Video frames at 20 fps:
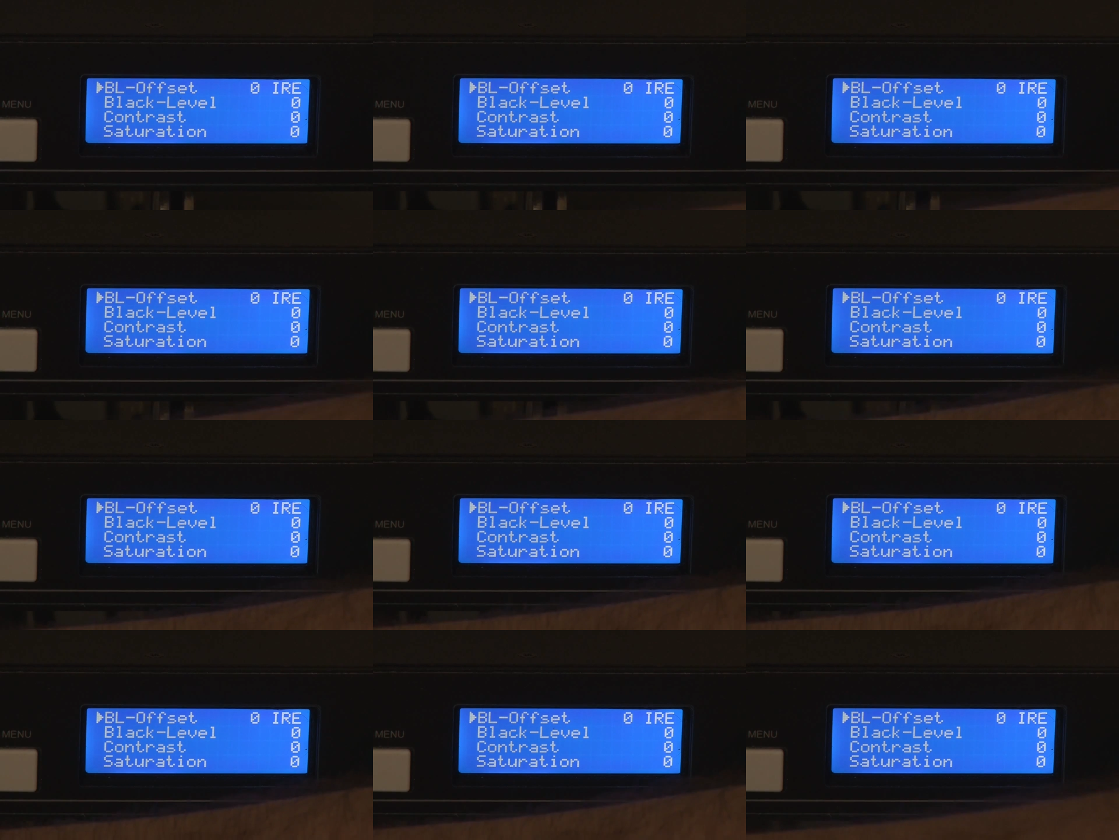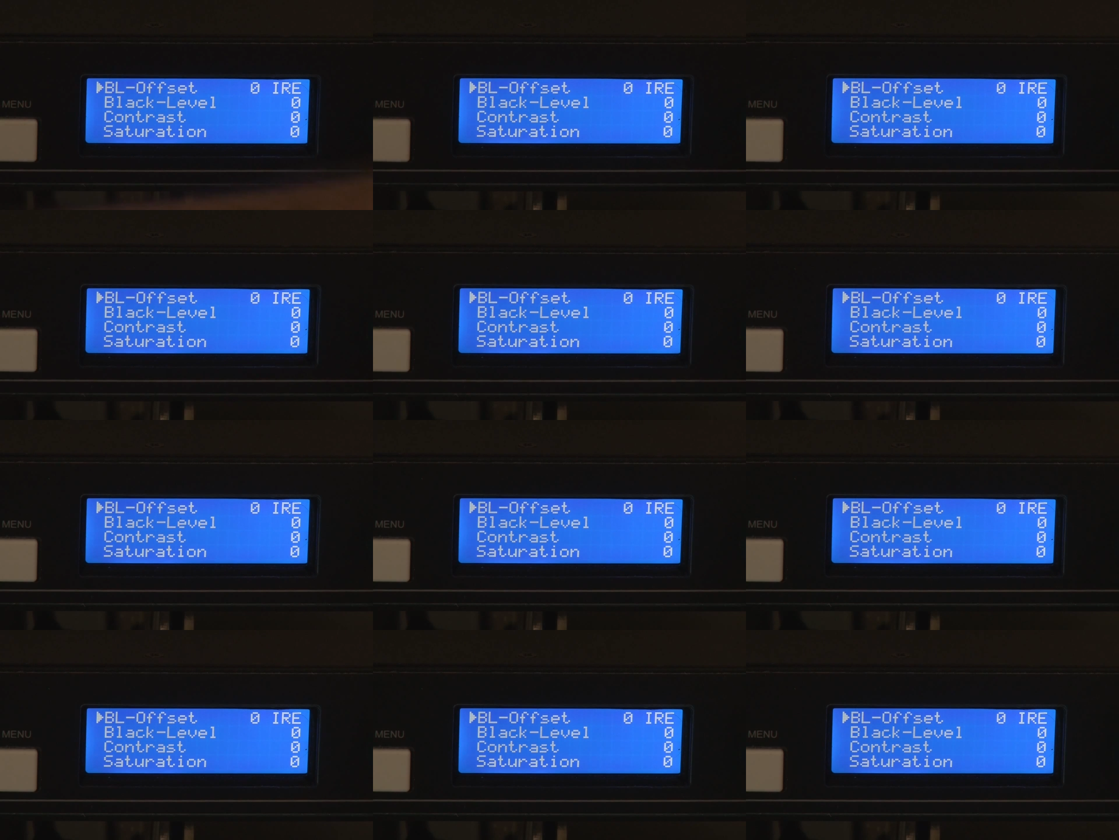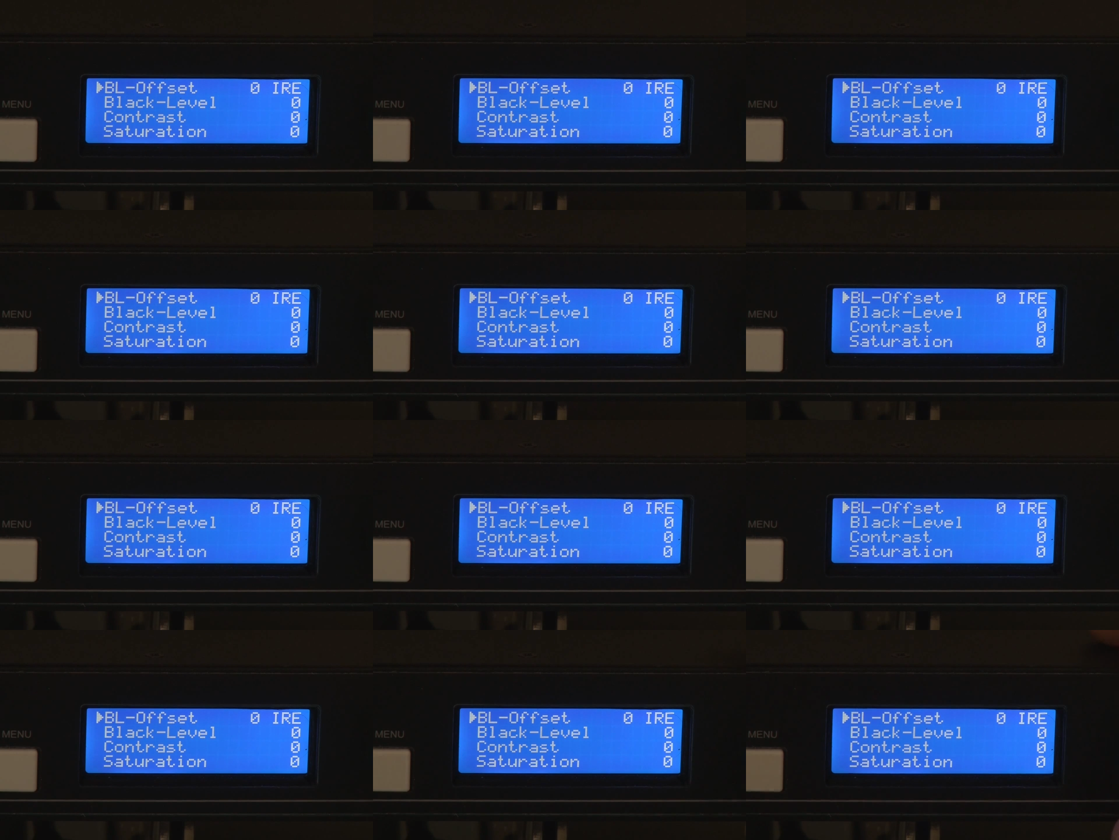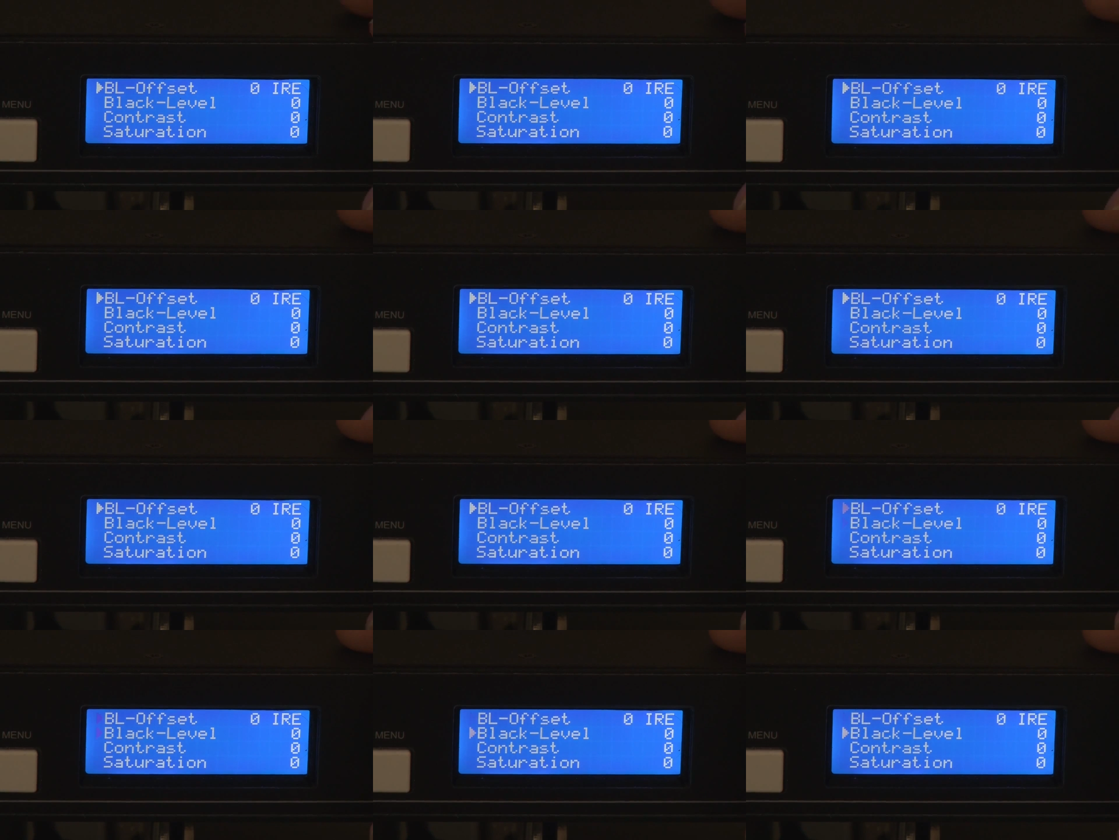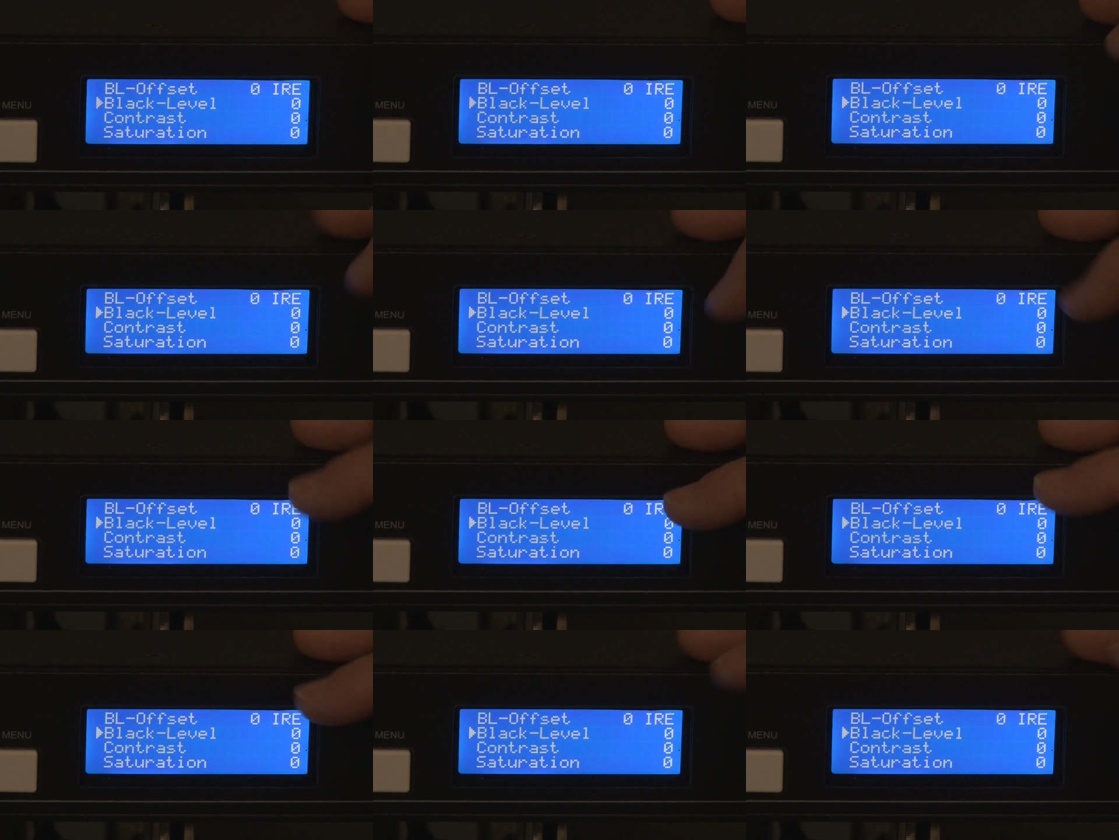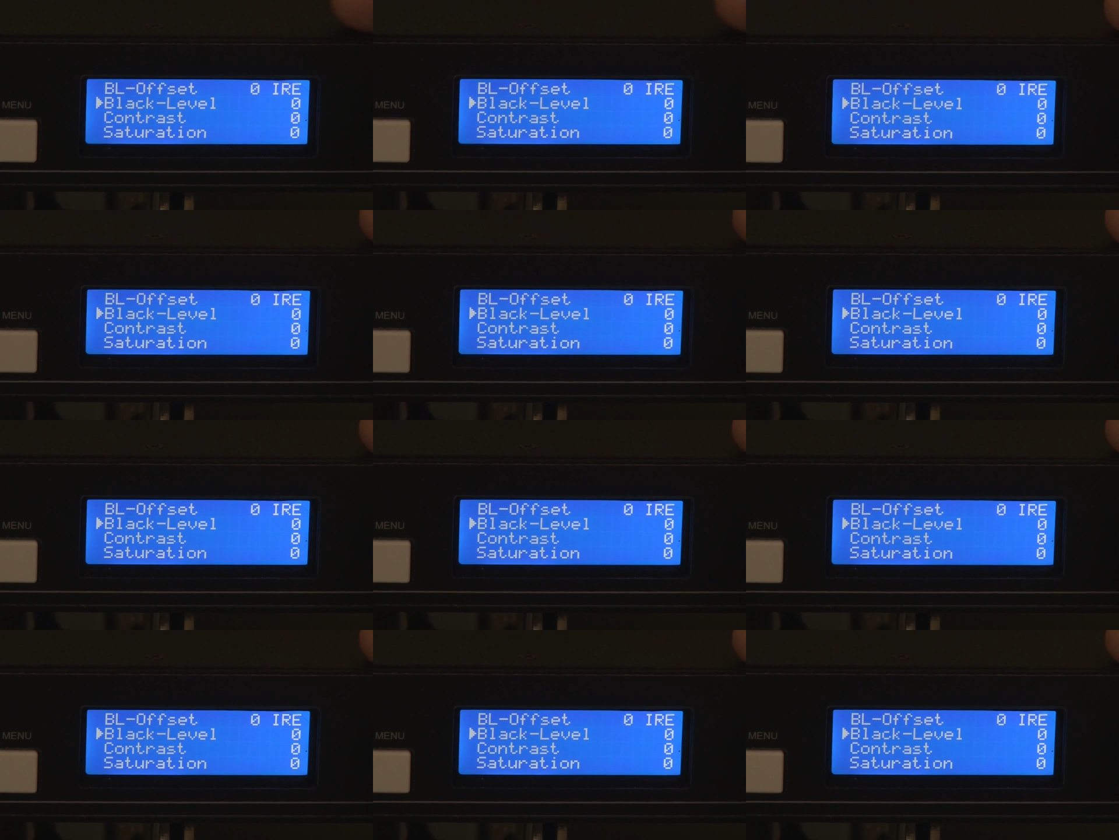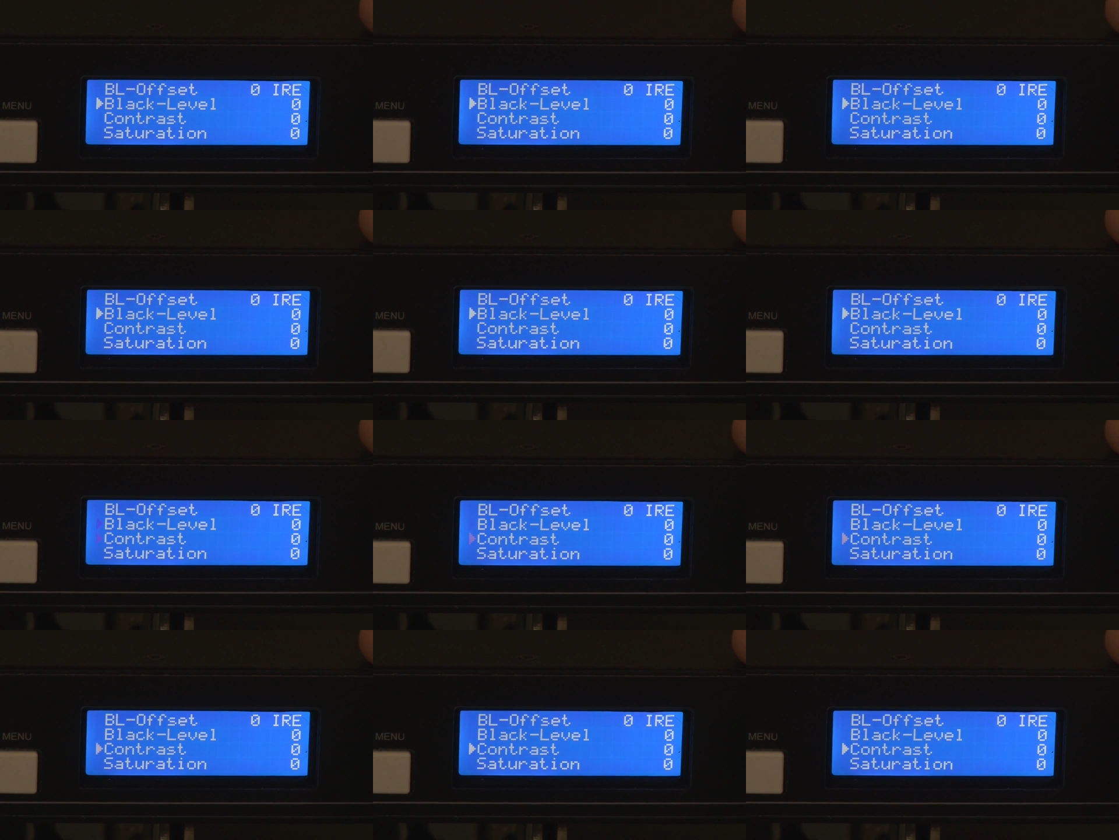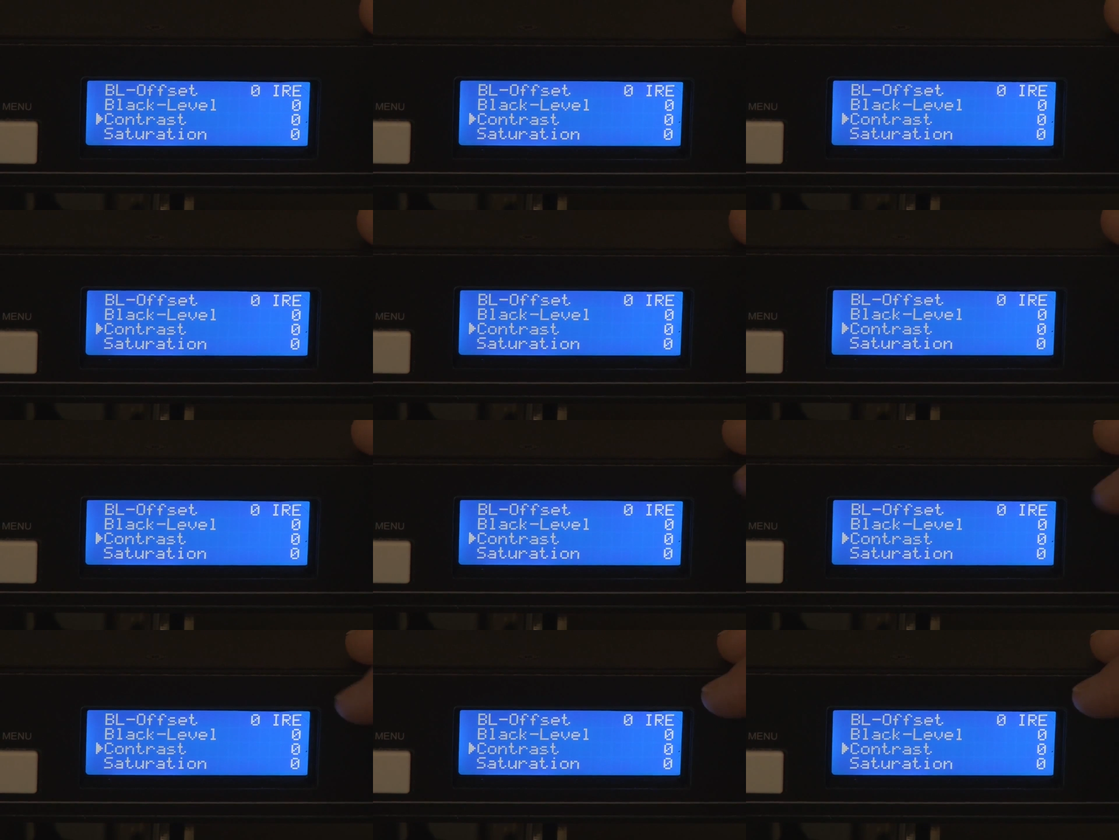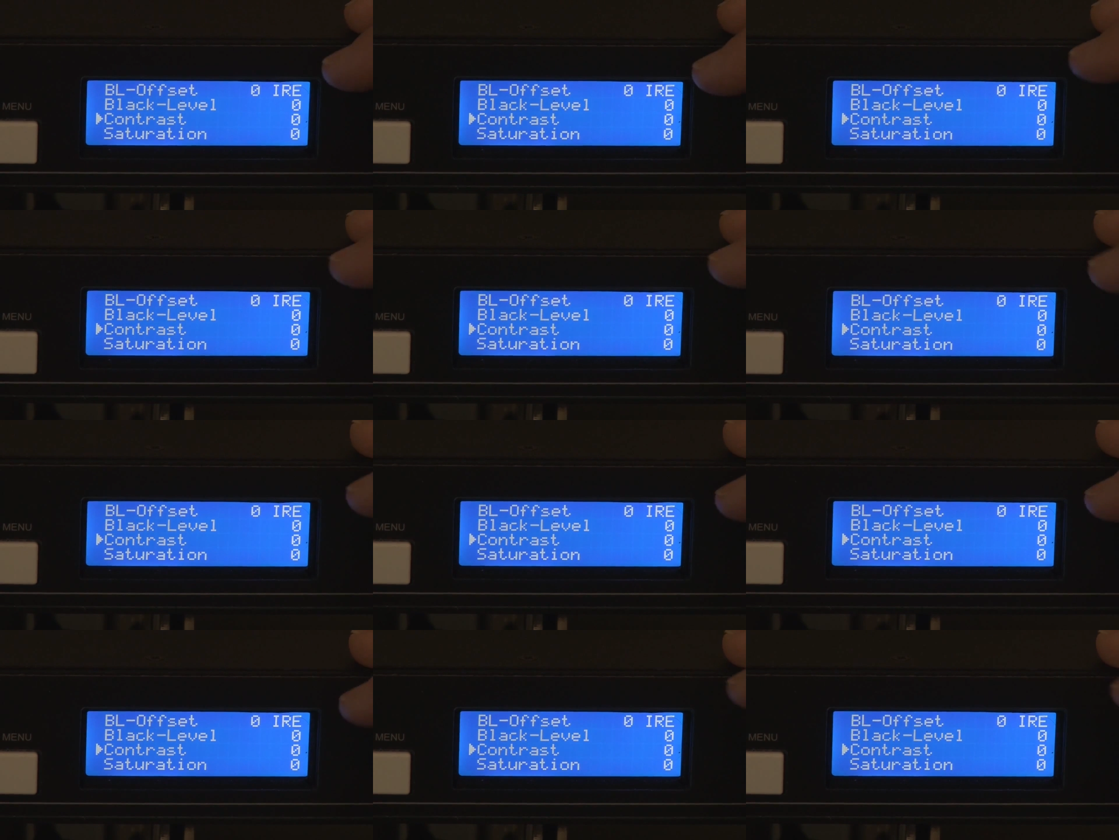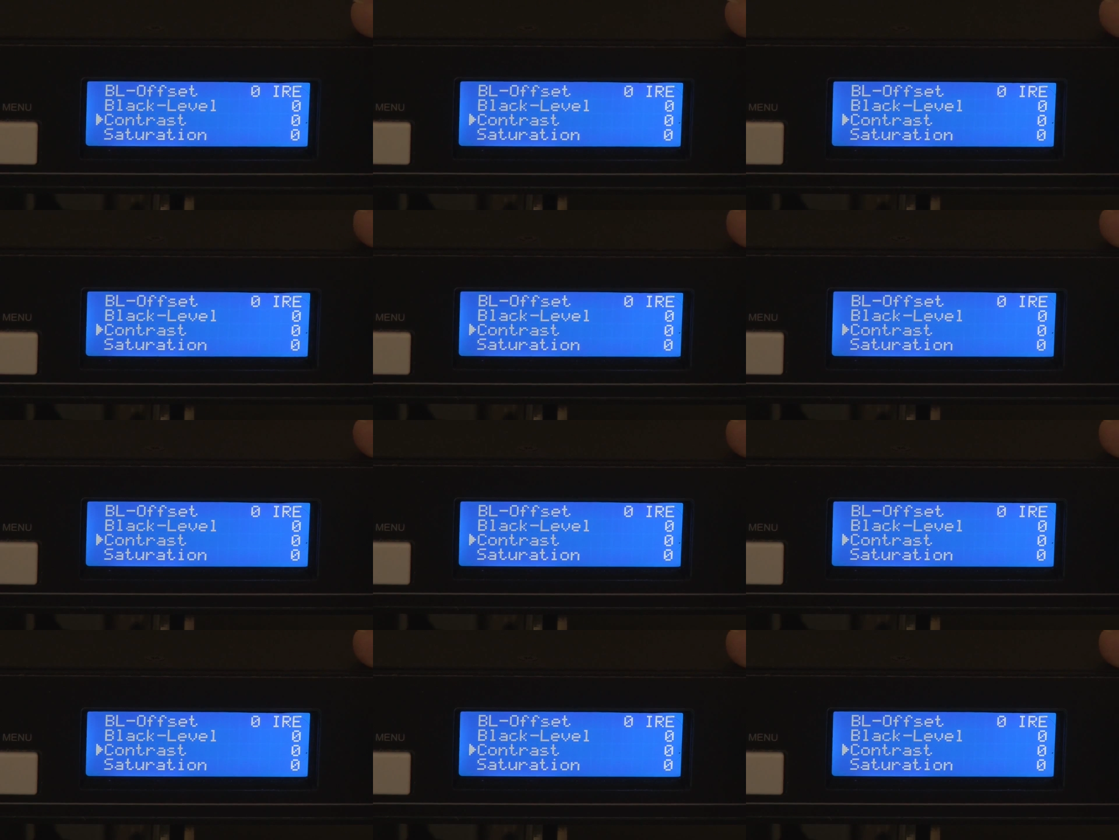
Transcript: (no speaker visible)